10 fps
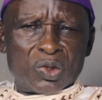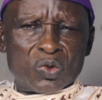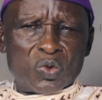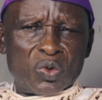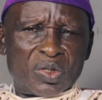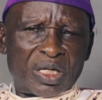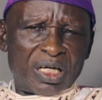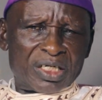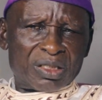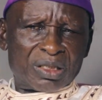who
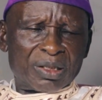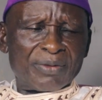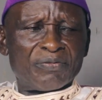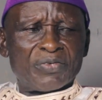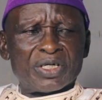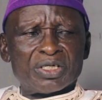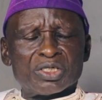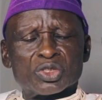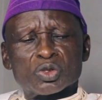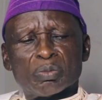wrote
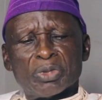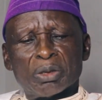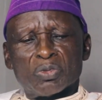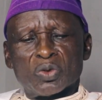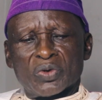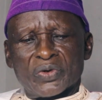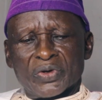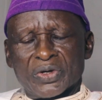various memos